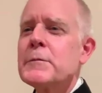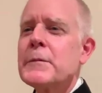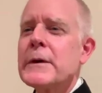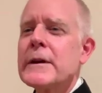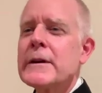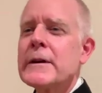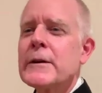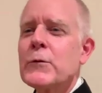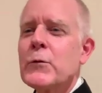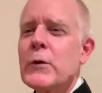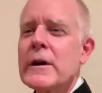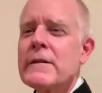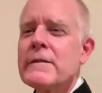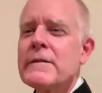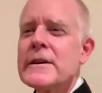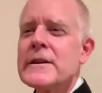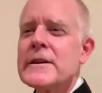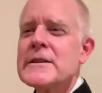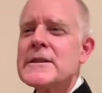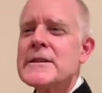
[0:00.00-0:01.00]
been in one of
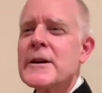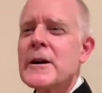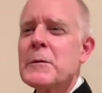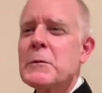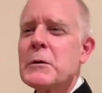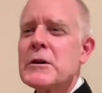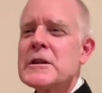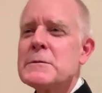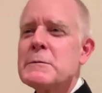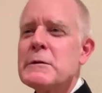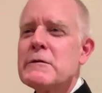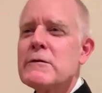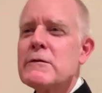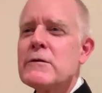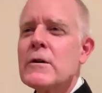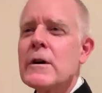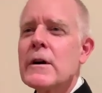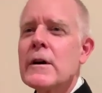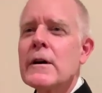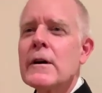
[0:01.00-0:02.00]
these ceremonies
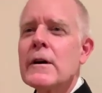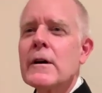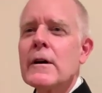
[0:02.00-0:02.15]
before?